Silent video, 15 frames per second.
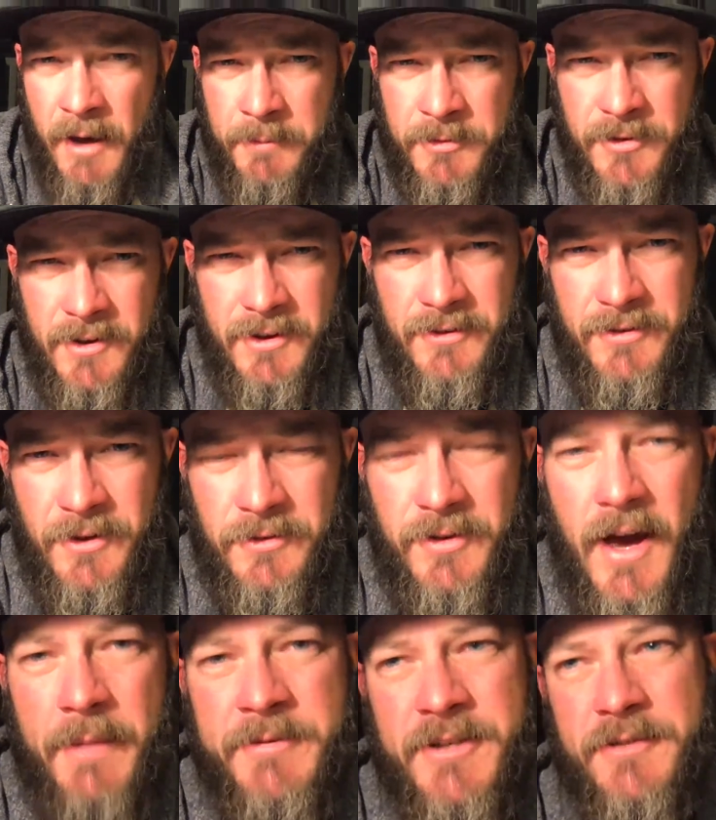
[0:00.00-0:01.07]
So there's
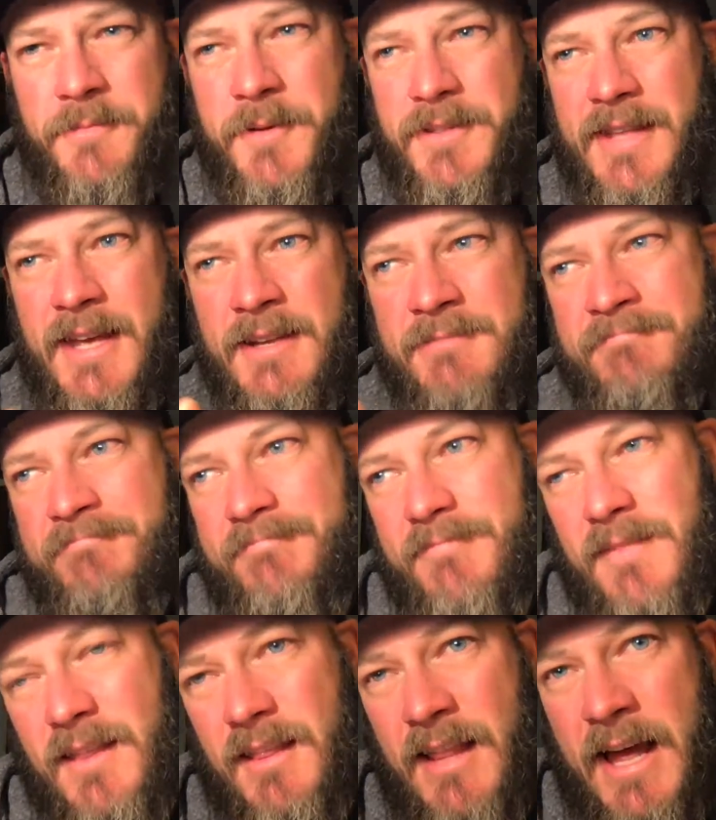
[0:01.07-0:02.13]
those options. But then,
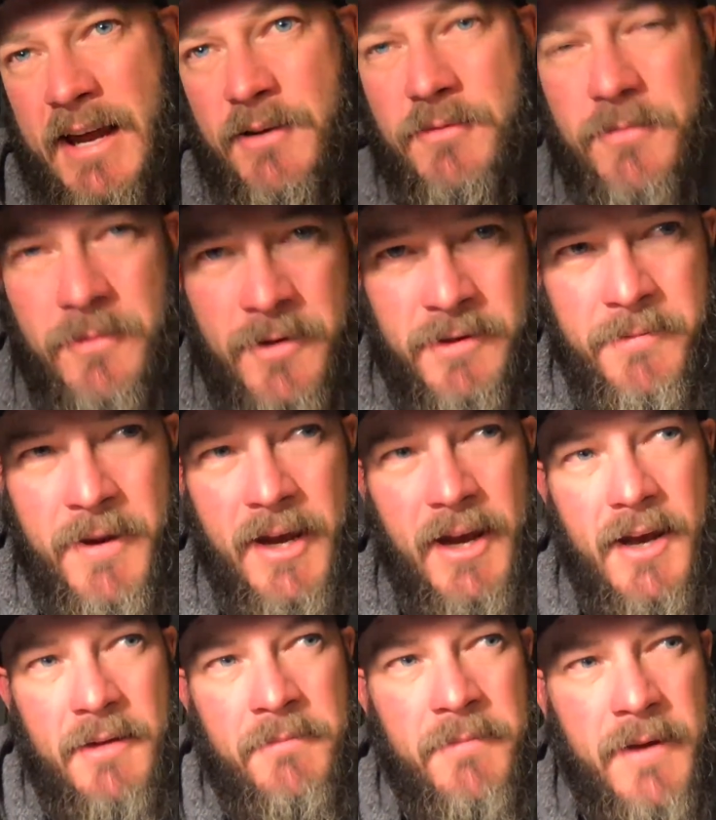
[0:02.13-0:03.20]
like with
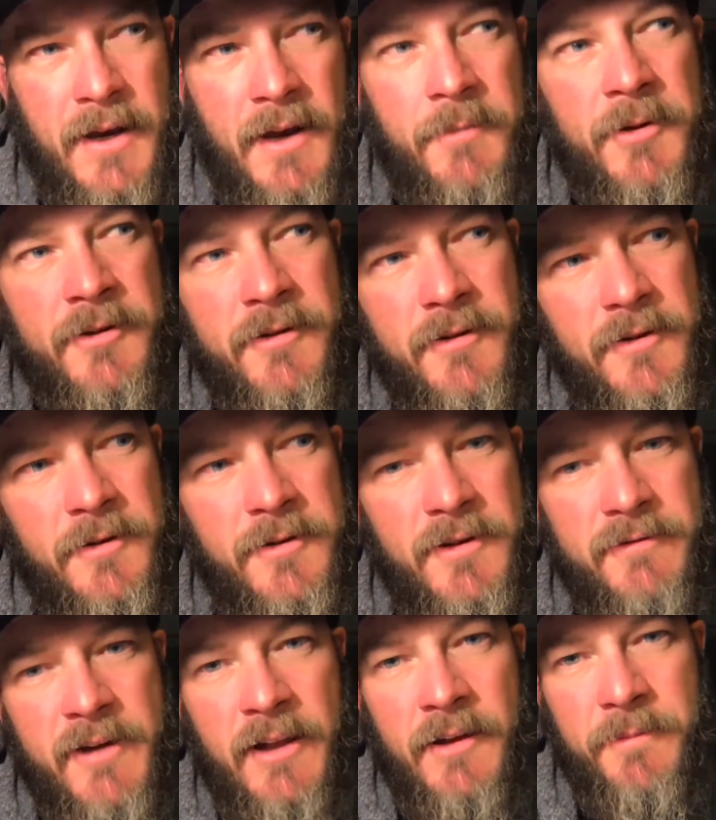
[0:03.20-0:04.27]
me and being able to
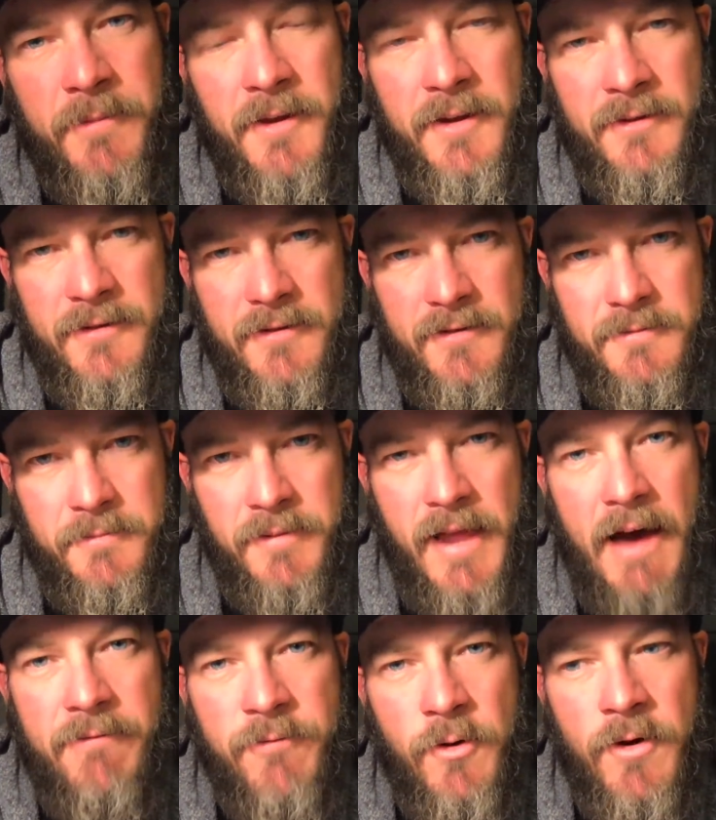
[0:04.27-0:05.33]
develop this
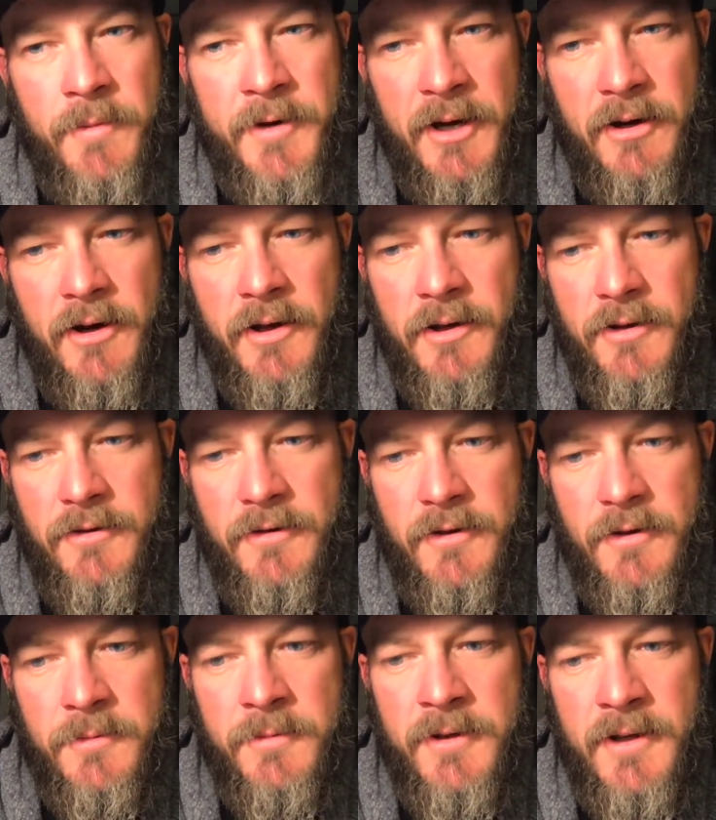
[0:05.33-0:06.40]
platform here on
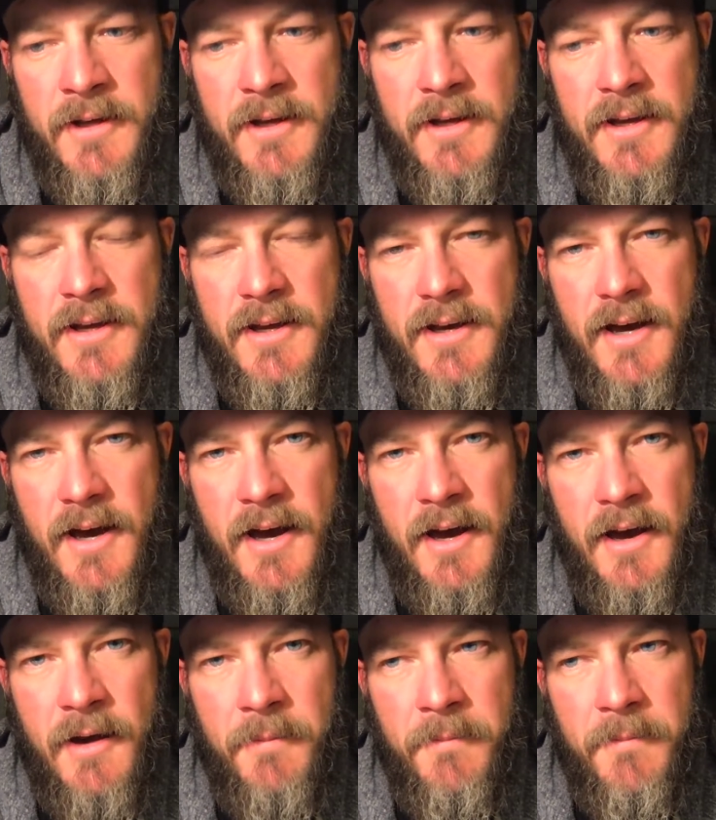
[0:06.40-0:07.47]
YouTube,
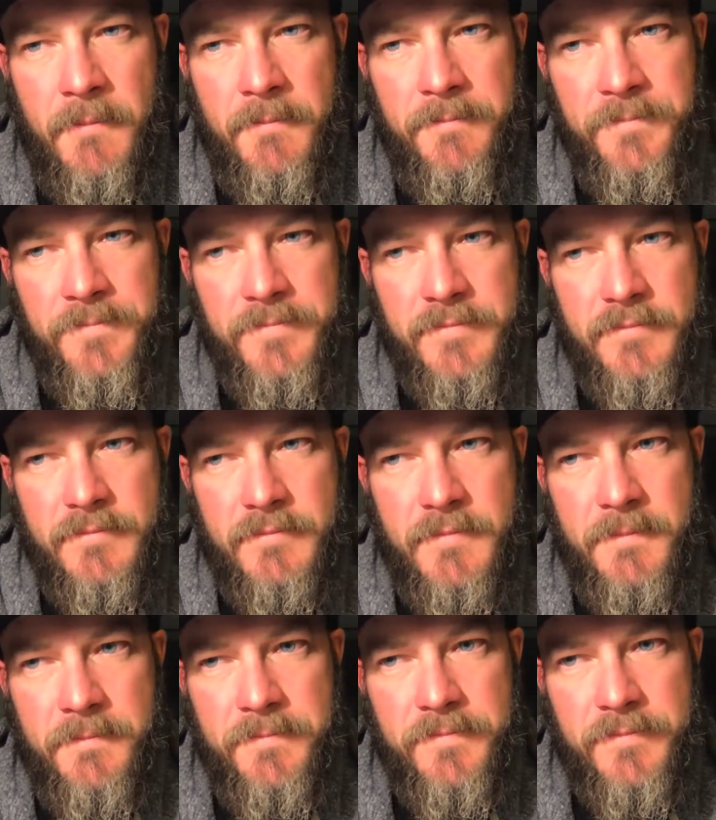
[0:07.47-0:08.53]
um,
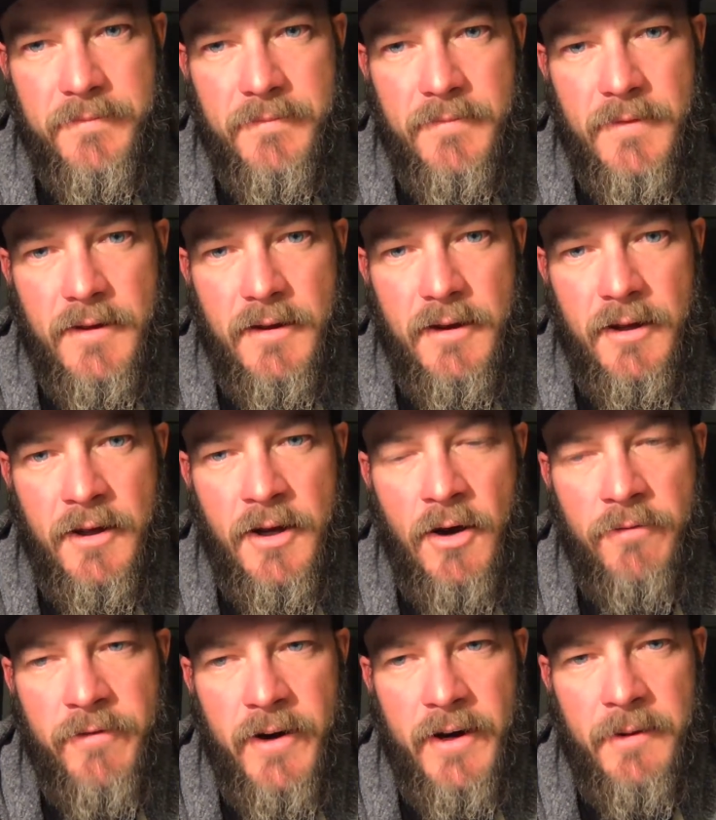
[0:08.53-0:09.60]

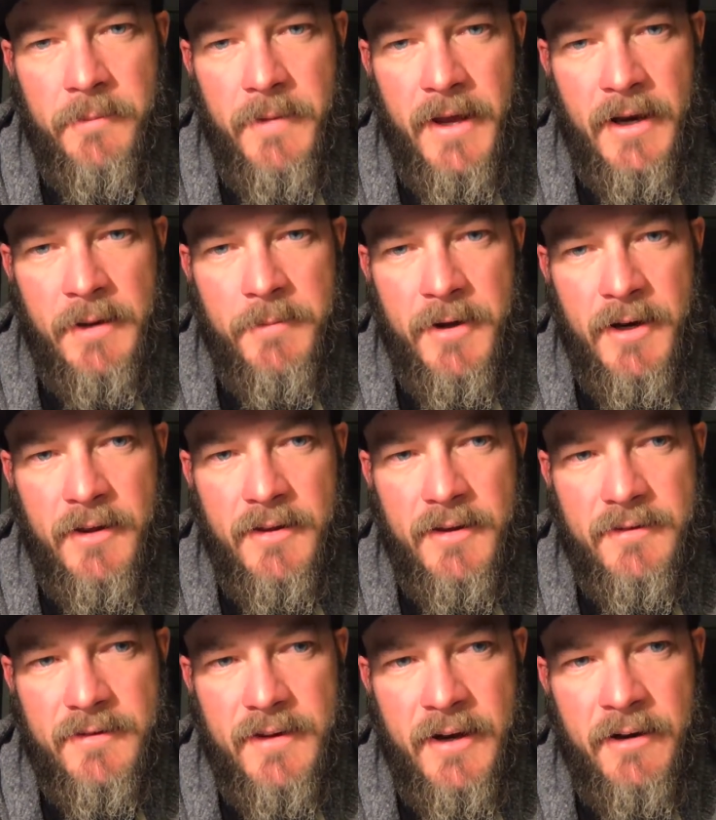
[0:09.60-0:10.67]
for anybody
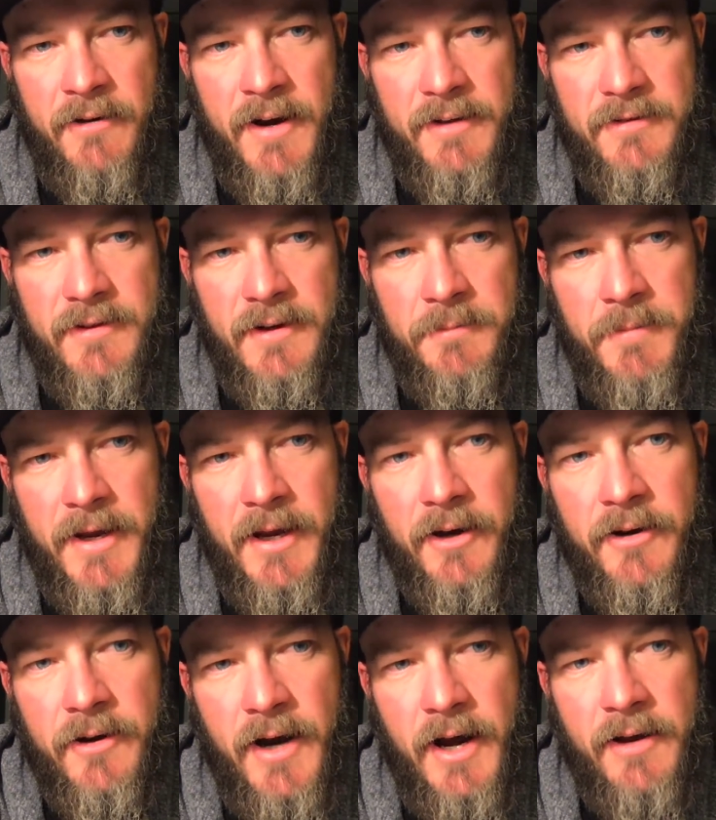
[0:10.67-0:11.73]
that's interested in being
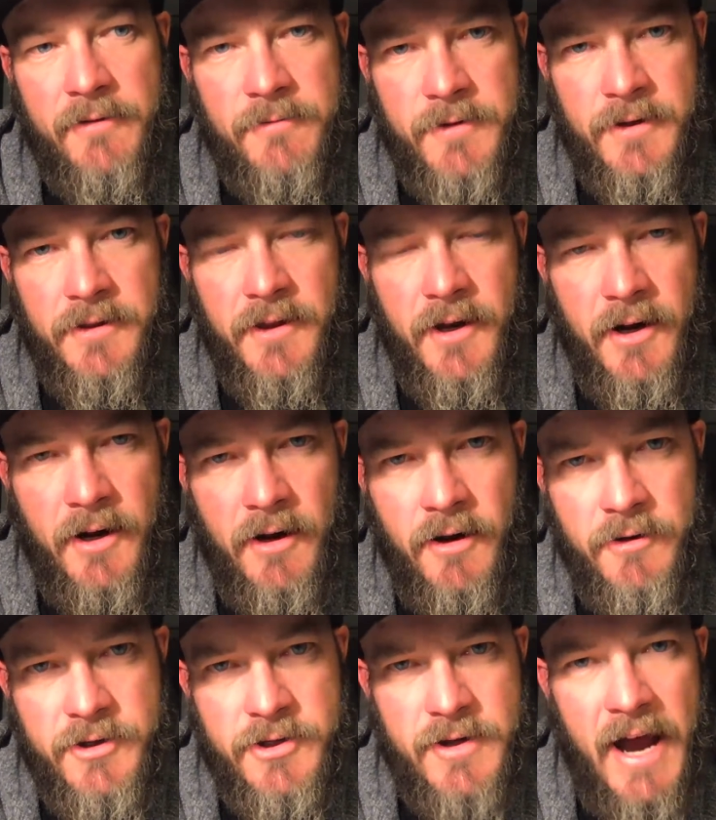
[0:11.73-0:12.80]
creative with
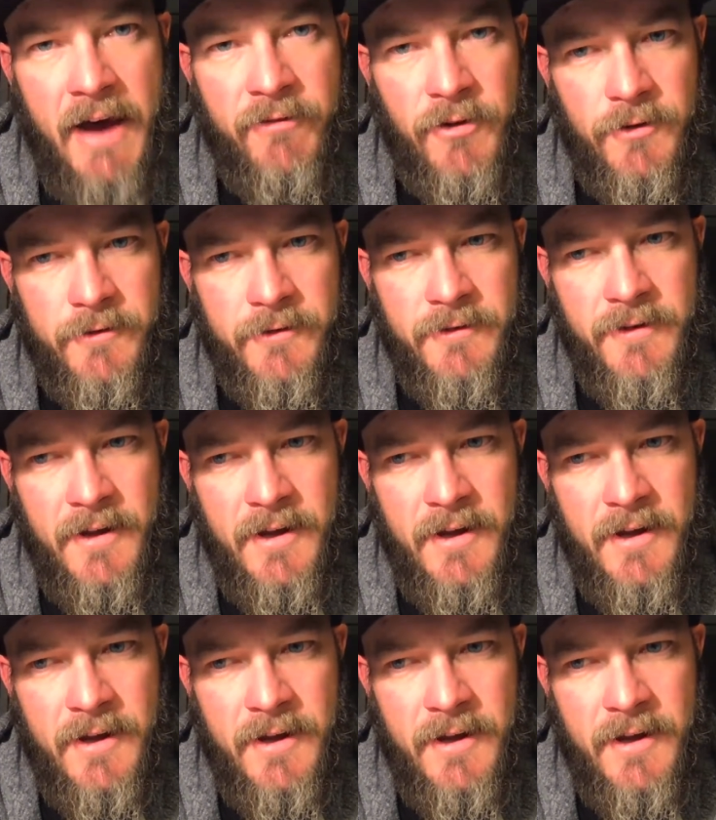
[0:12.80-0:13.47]
their travels